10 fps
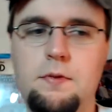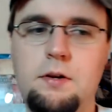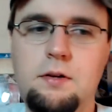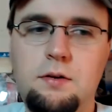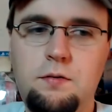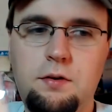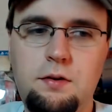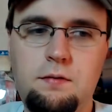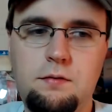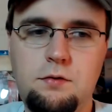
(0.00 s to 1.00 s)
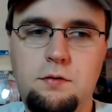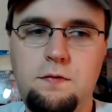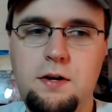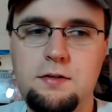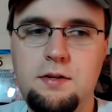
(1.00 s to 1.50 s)
Nothing really
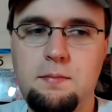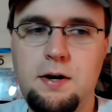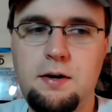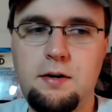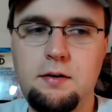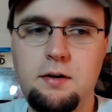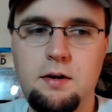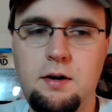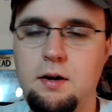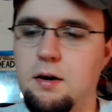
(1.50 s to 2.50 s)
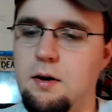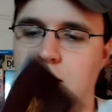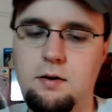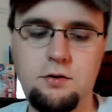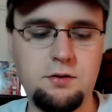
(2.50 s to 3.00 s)
too fancy about it,
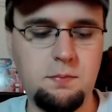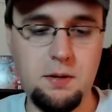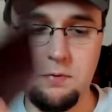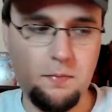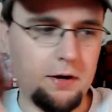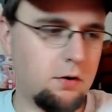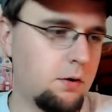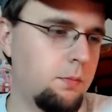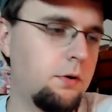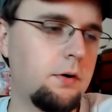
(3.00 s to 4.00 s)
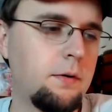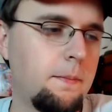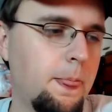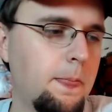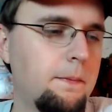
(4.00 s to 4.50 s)
just a paperback art book.
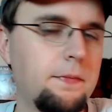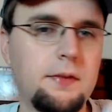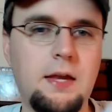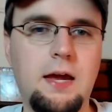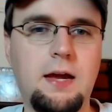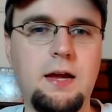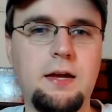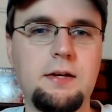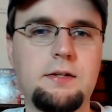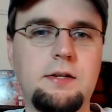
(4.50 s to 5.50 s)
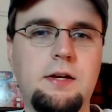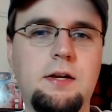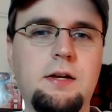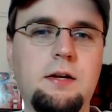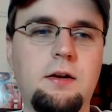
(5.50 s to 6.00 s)
And
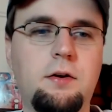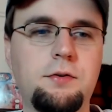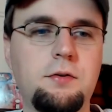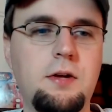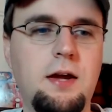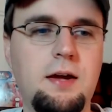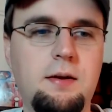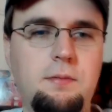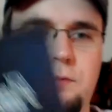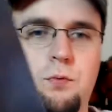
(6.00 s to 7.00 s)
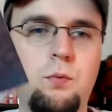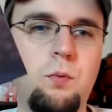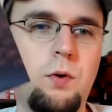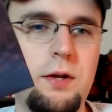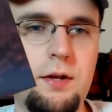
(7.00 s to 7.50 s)
it also came
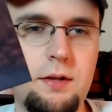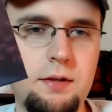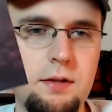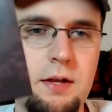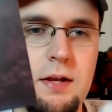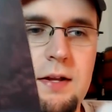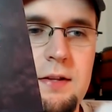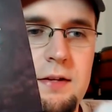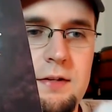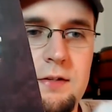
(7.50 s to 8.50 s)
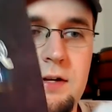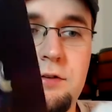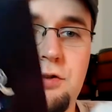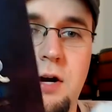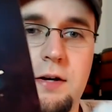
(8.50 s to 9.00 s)
with this
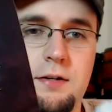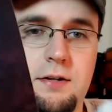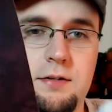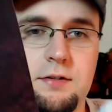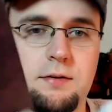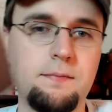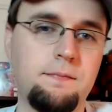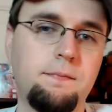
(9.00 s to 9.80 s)
soundtrack disc,